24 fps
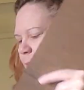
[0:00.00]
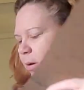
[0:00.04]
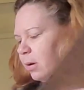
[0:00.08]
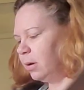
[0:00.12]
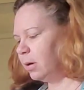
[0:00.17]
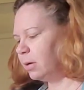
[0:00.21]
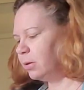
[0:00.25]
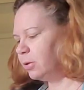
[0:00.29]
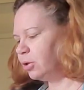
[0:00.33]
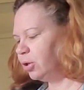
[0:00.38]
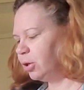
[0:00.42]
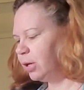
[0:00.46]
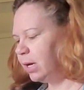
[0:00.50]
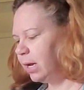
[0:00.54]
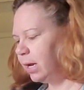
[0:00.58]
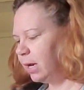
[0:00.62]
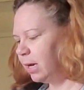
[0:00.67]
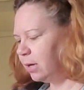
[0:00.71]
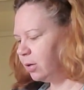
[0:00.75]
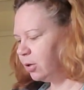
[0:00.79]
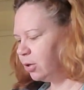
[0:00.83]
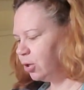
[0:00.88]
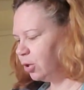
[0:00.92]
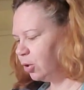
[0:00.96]
Because you
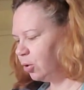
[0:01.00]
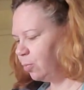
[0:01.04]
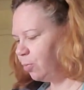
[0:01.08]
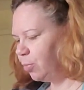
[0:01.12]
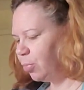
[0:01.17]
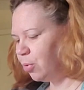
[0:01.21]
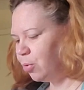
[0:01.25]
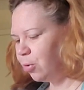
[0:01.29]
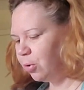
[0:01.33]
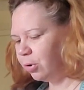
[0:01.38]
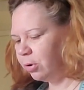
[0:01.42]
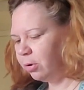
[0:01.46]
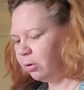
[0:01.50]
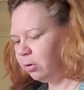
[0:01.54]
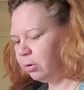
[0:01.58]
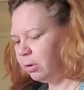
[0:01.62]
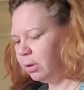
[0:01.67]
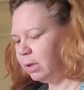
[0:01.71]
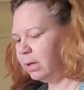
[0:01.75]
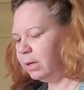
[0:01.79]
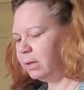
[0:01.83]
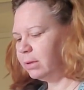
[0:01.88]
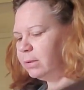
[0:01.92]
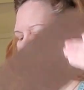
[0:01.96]
can't do
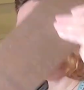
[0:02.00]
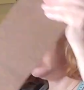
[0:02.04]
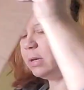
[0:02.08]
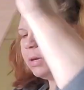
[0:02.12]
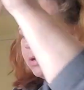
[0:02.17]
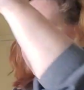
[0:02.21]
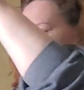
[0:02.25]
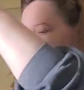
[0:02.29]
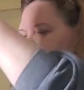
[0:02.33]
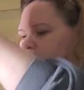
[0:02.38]
borderless